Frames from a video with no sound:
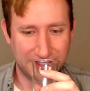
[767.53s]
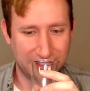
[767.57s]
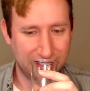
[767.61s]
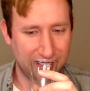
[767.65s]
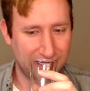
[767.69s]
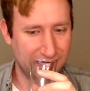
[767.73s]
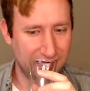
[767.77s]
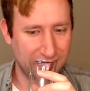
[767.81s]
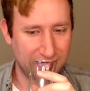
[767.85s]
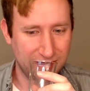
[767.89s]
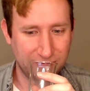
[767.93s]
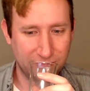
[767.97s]

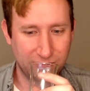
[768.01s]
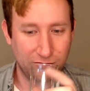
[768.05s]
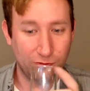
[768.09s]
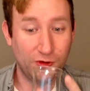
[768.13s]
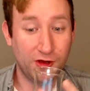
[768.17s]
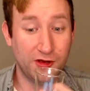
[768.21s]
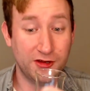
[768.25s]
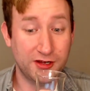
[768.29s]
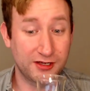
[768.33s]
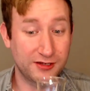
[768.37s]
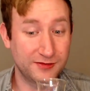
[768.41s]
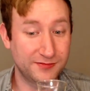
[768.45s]

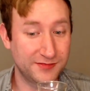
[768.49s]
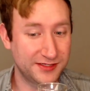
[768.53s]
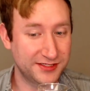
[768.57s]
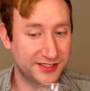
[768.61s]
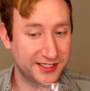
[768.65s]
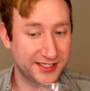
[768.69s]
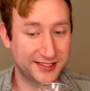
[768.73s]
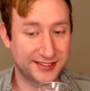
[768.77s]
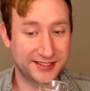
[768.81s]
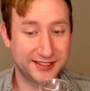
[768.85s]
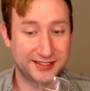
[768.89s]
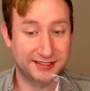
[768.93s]
Welcome,
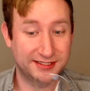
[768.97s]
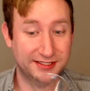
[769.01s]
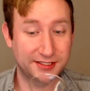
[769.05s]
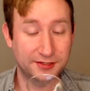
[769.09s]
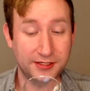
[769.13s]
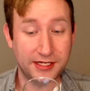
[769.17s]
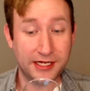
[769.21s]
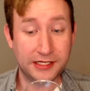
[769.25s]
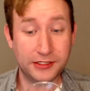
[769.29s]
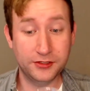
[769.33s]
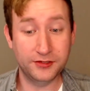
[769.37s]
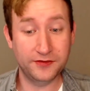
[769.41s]
Justin. So
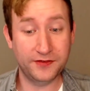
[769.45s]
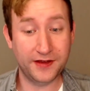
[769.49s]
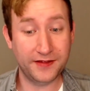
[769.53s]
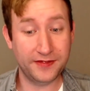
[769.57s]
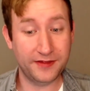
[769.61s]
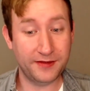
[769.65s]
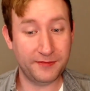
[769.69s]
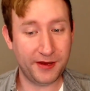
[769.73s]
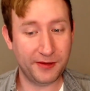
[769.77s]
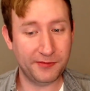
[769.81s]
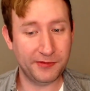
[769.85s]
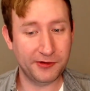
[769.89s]
yeah, you've had
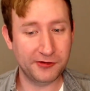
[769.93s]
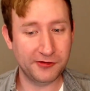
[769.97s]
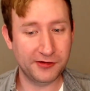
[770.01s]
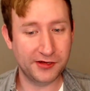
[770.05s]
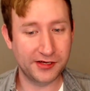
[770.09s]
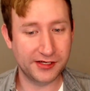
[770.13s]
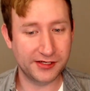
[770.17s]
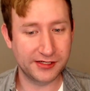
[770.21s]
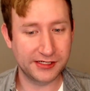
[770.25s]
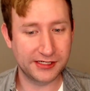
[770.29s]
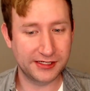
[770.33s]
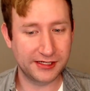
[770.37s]
the
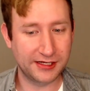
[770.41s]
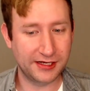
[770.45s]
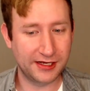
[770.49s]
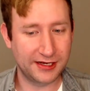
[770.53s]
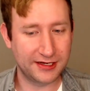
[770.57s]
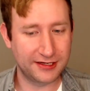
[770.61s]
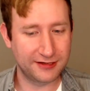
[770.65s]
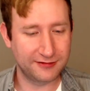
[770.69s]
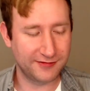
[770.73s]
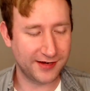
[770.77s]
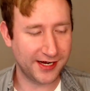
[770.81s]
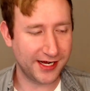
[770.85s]
Balboa
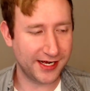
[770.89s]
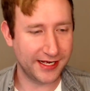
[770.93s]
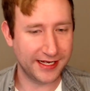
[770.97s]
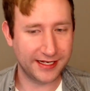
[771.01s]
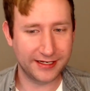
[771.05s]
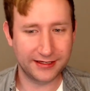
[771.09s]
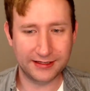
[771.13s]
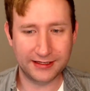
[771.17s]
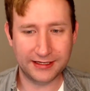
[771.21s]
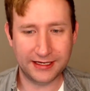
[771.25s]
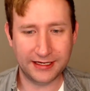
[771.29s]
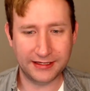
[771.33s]

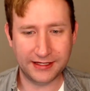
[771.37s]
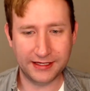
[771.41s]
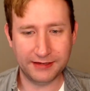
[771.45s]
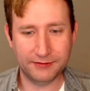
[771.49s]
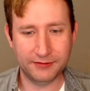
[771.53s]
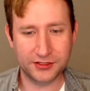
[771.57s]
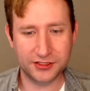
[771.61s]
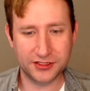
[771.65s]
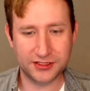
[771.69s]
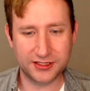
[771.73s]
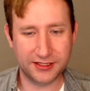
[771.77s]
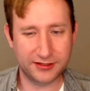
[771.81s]
rye. I think we
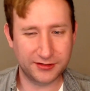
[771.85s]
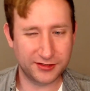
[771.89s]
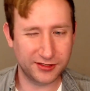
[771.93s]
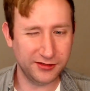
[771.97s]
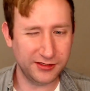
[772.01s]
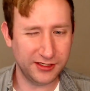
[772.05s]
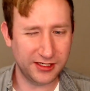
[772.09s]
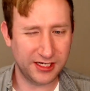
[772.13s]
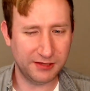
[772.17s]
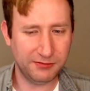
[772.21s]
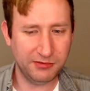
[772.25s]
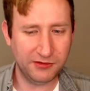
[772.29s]
just there's only
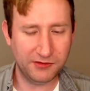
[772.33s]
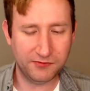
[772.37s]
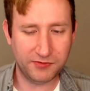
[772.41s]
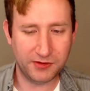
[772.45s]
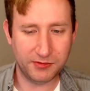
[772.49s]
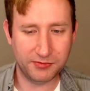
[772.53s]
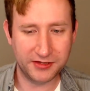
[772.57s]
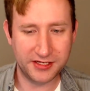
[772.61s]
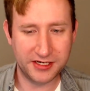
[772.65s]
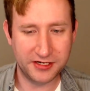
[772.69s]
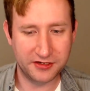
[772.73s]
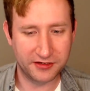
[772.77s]
a couple of
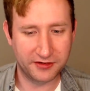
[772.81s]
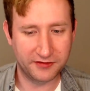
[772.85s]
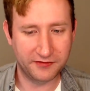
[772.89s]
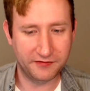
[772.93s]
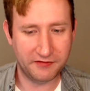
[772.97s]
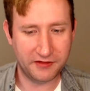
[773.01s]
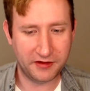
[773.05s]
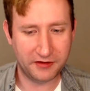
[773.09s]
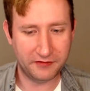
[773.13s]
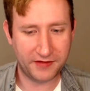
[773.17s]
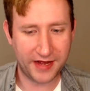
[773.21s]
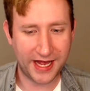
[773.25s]
people in here
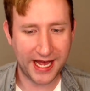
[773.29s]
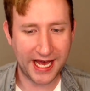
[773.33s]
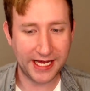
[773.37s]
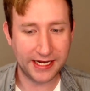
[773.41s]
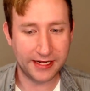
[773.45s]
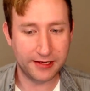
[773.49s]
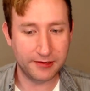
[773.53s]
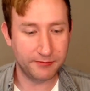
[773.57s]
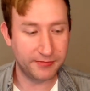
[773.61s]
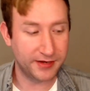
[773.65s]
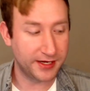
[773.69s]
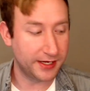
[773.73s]
that have had
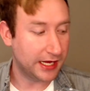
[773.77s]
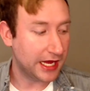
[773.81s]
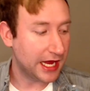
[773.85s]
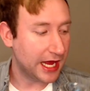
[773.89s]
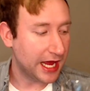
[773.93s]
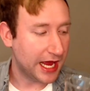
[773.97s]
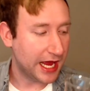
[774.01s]
it, but.